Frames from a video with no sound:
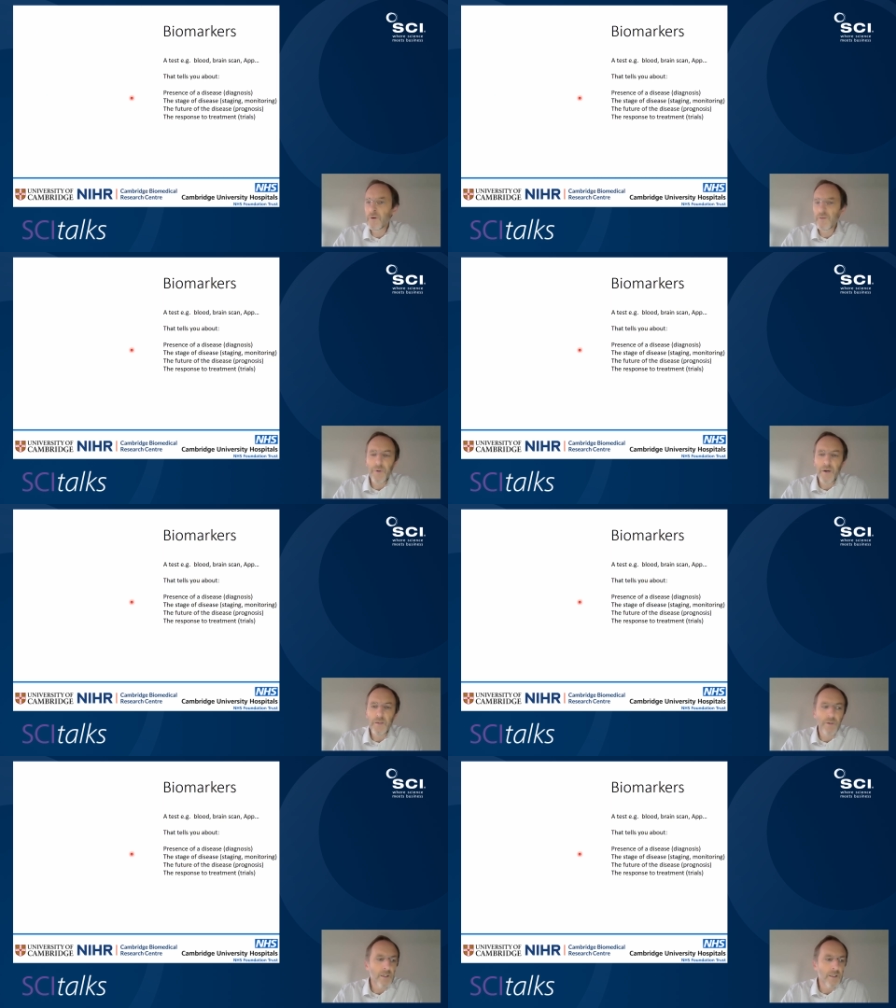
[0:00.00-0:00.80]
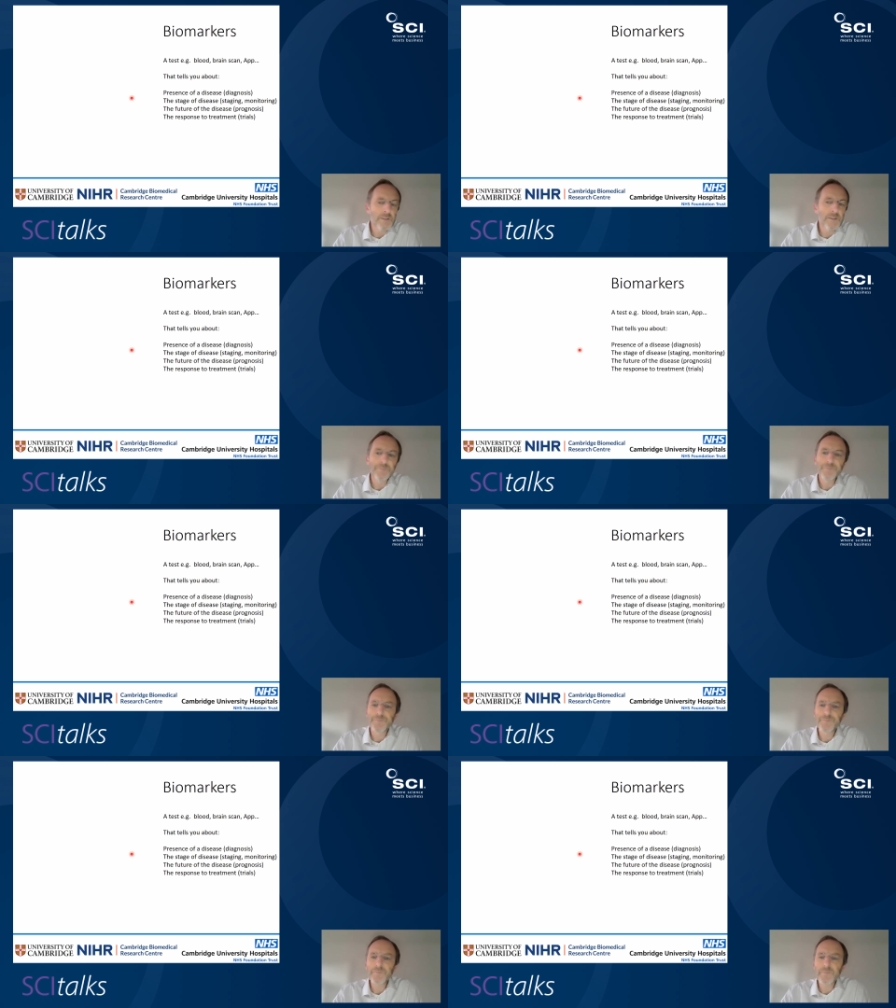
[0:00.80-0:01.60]
the role of biomarkers.
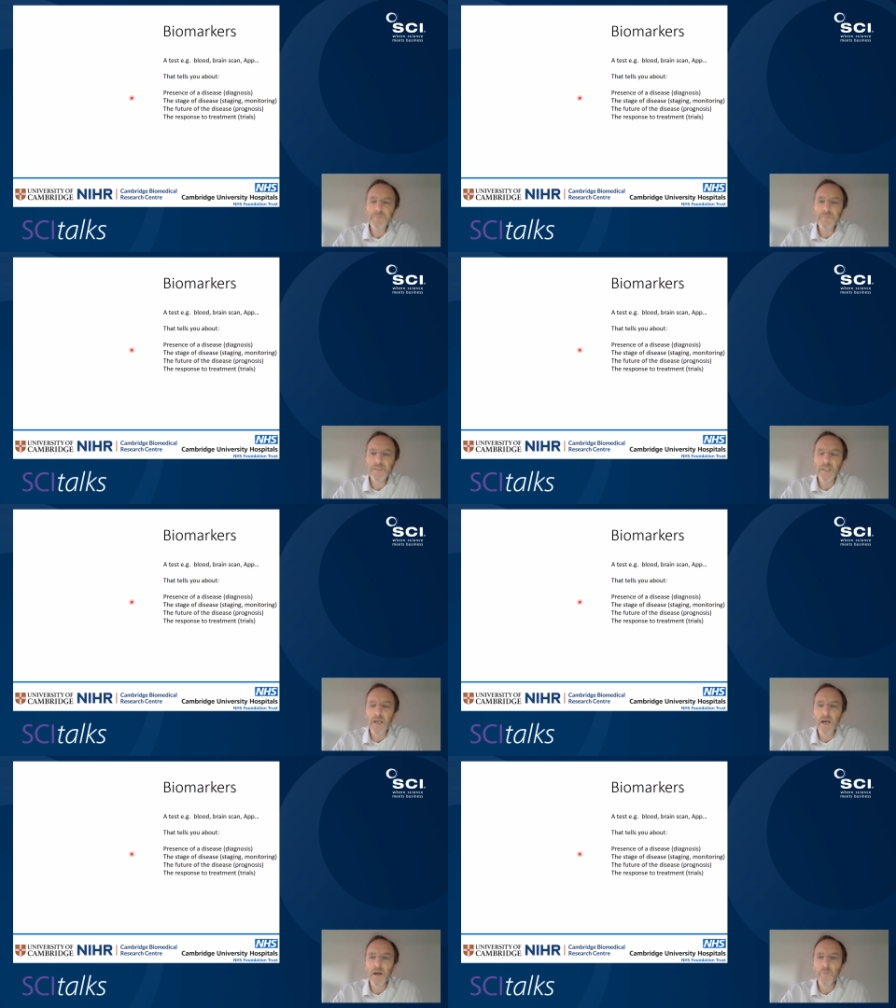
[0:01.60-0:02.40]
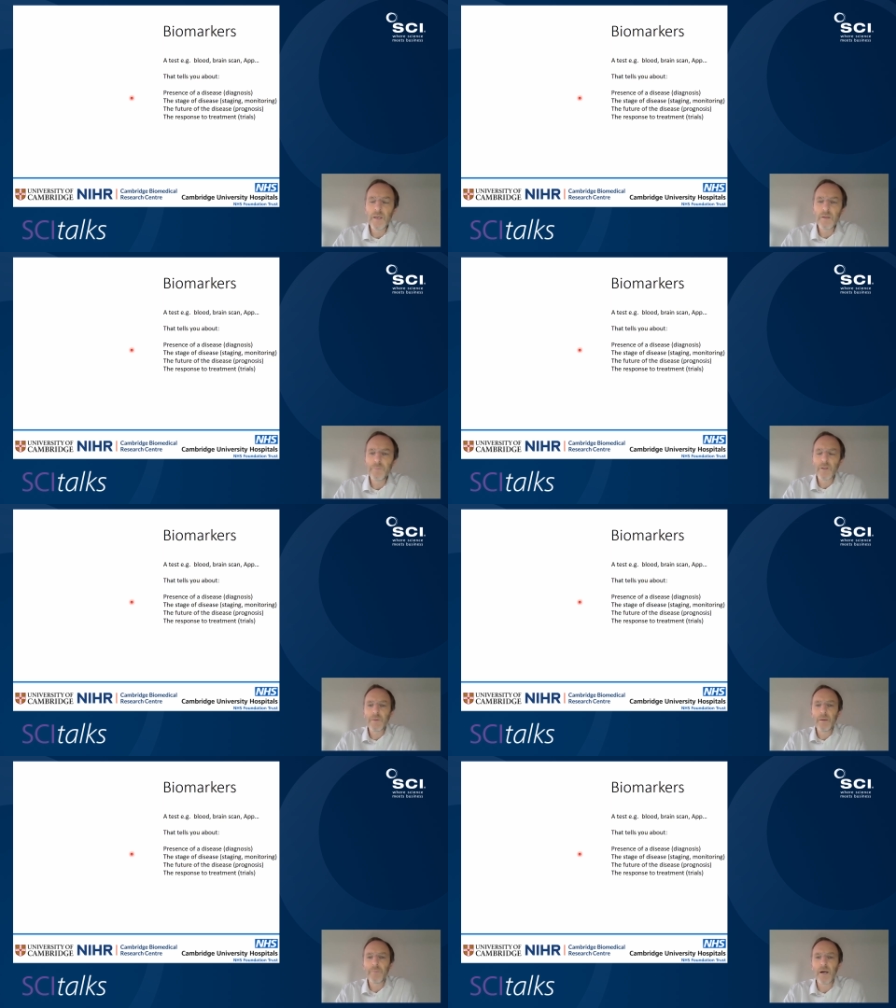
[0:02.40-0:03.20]
We hear a lot
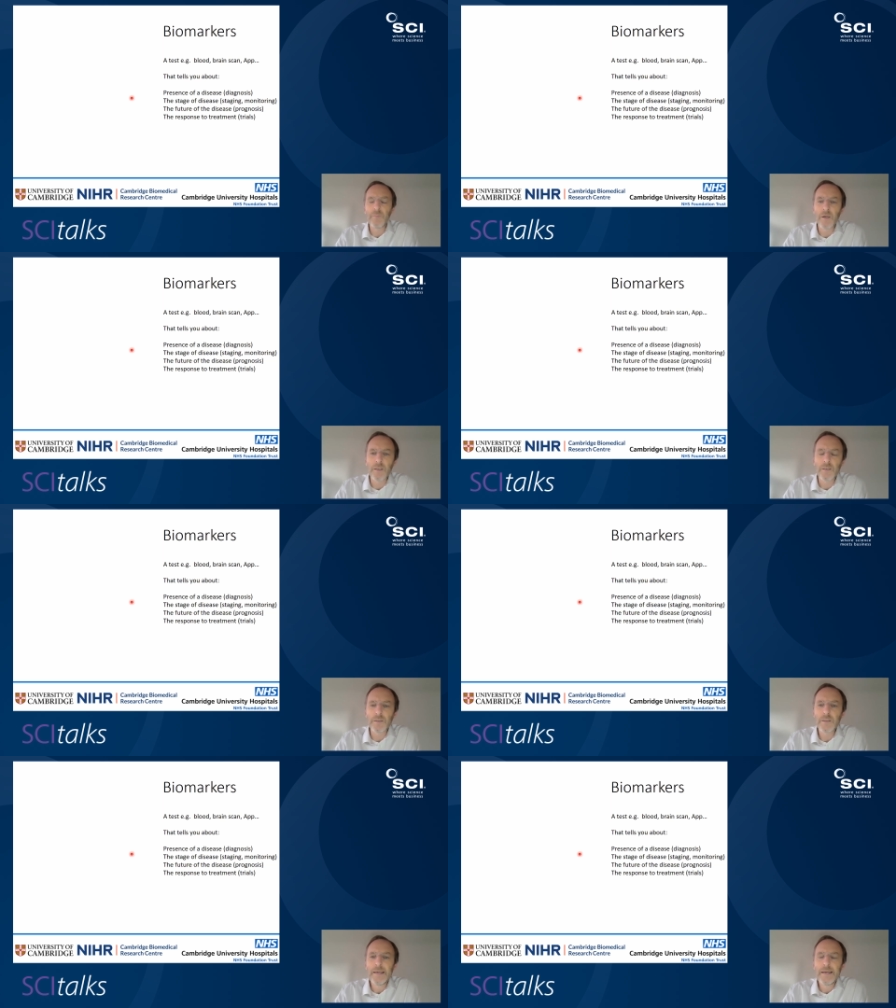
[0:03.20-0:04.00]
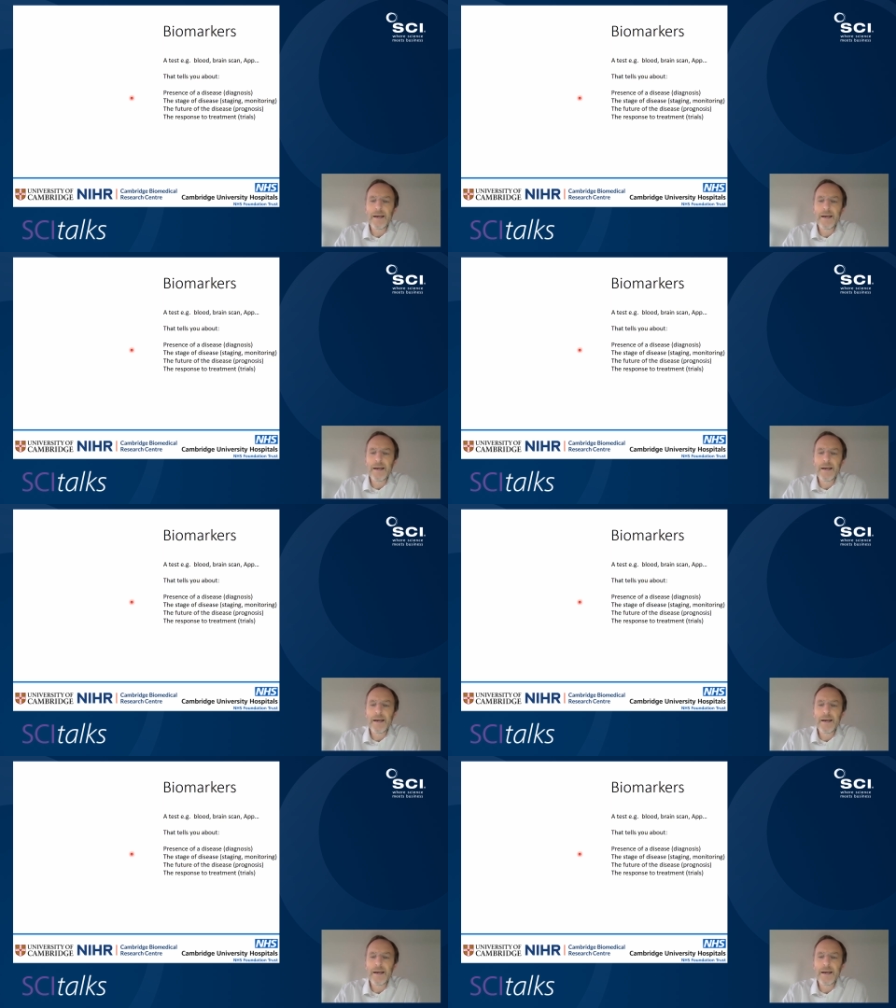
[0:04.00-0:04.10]
about biomarkers.